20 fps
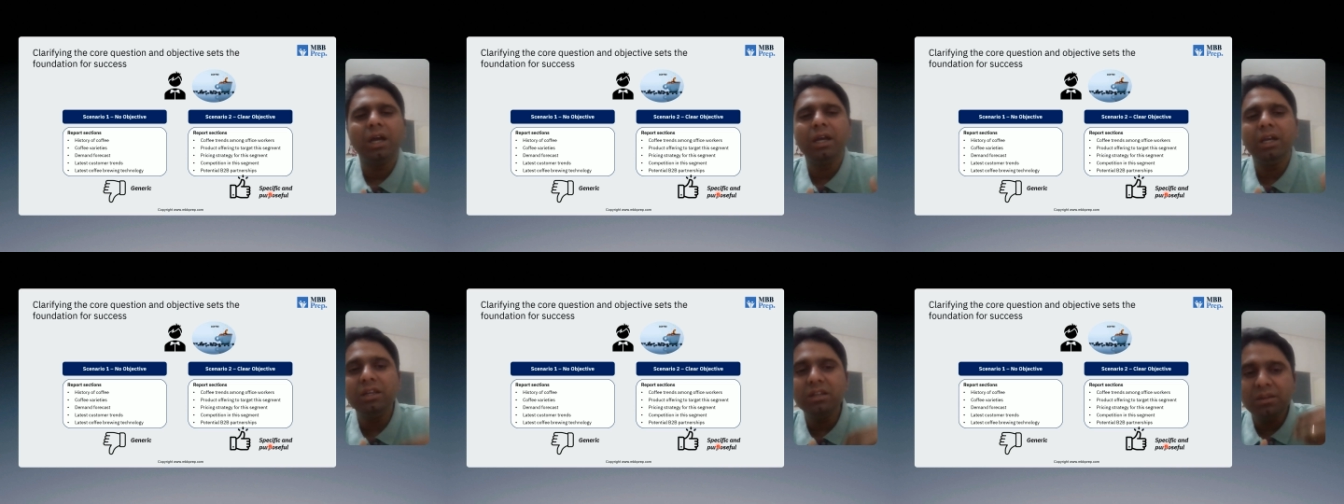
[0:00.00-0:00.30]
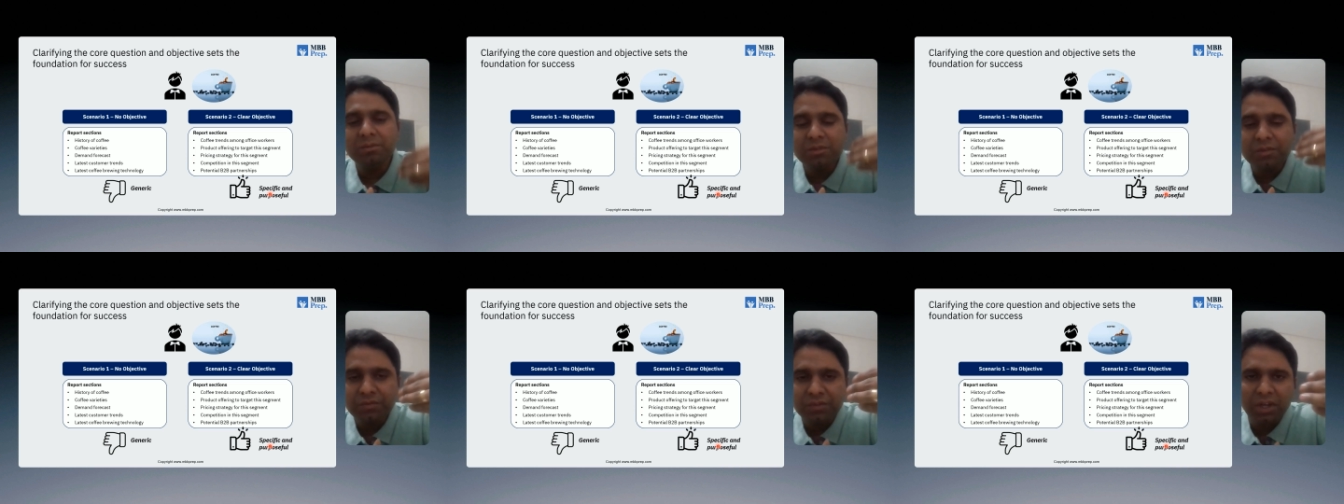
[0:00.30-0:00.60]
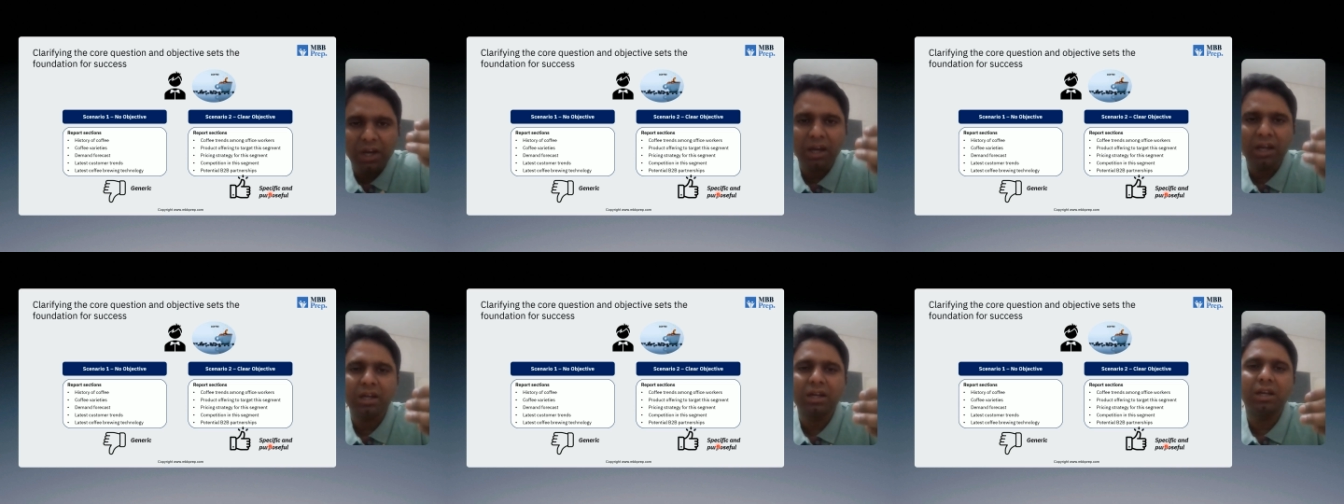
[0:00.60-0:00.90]
In terms of
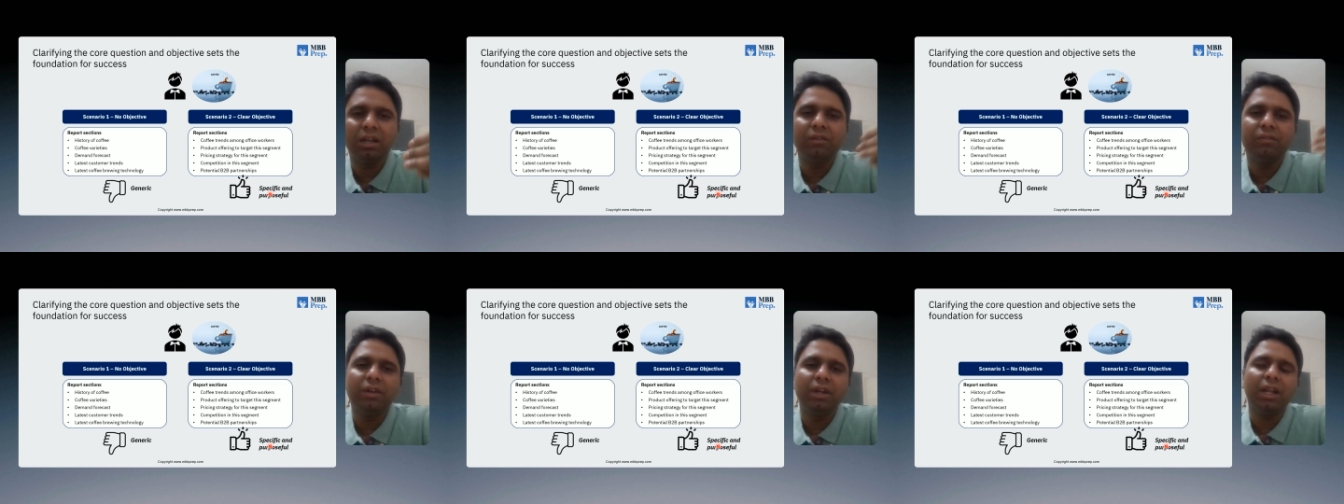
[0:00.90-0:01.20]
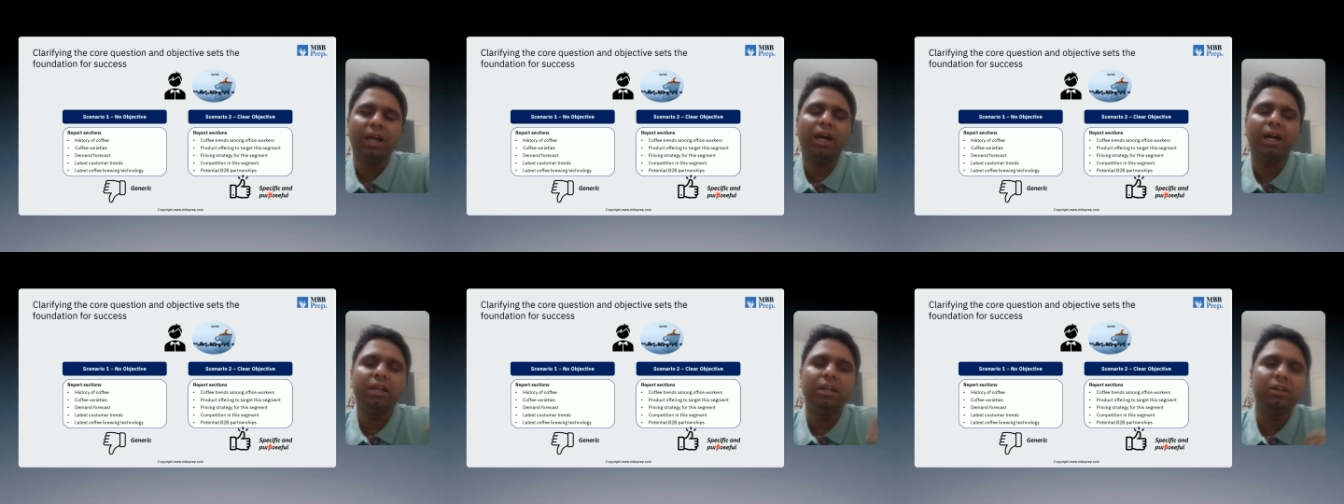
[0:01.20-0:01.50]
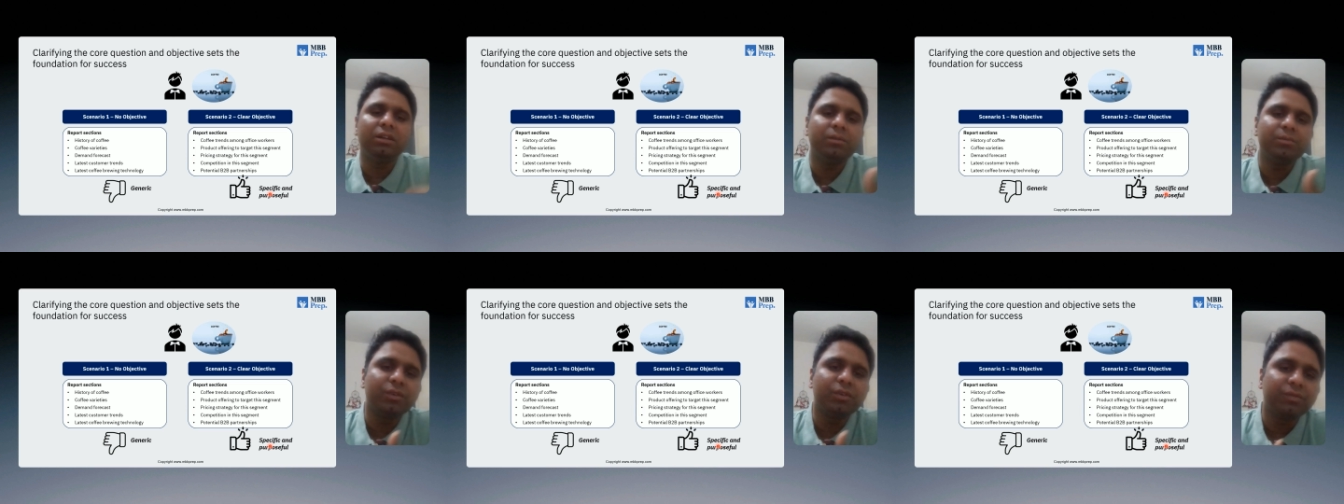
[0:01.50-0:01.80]
target level and
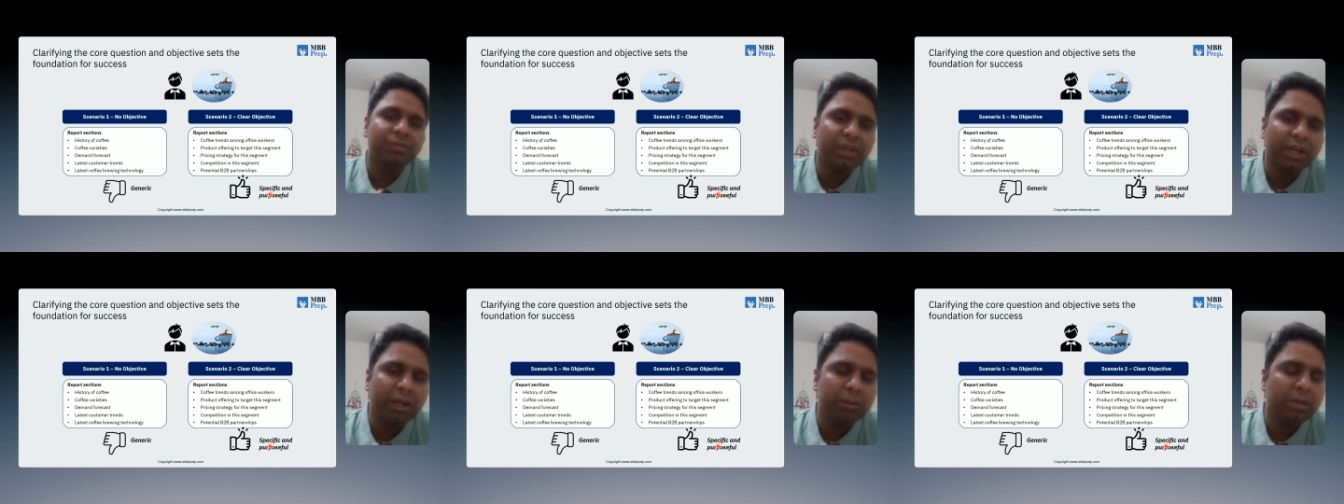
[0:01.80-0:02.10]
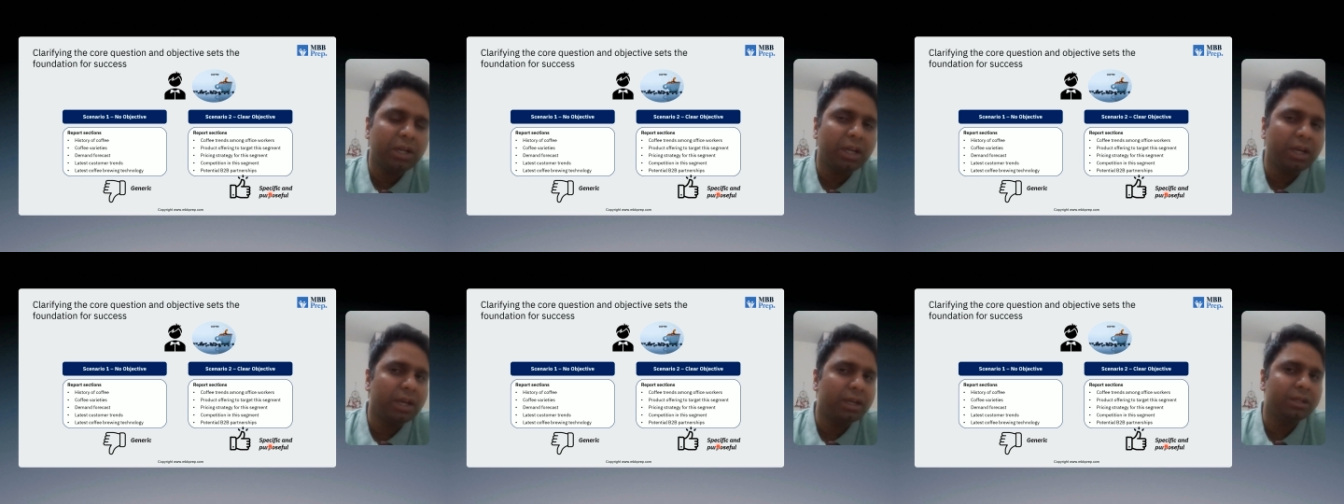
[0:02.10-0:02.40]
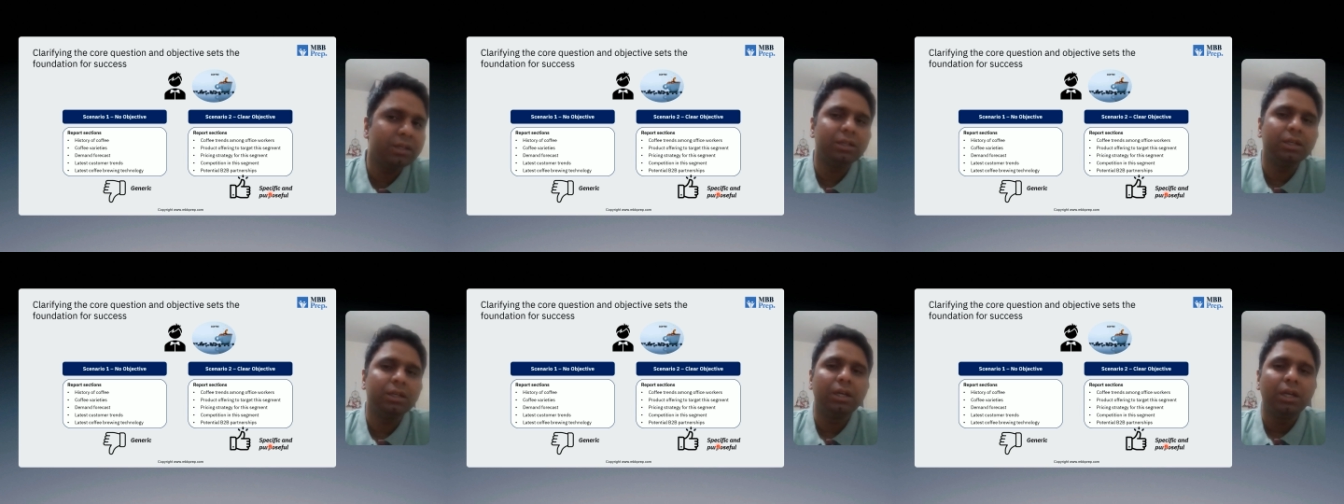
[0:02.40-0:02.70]
in terms of
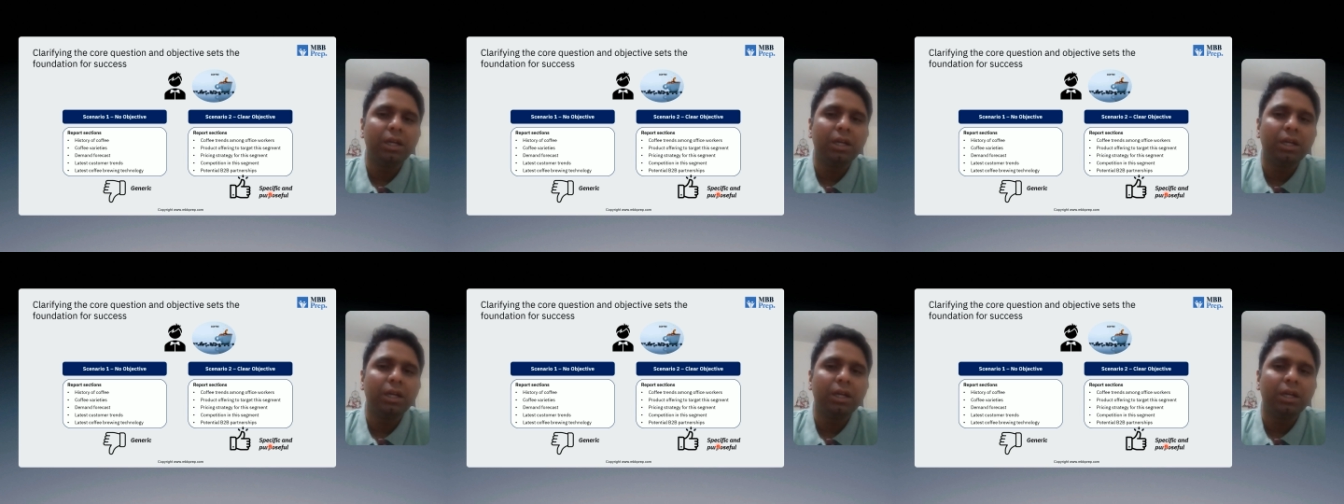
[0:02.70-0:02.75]
timeline,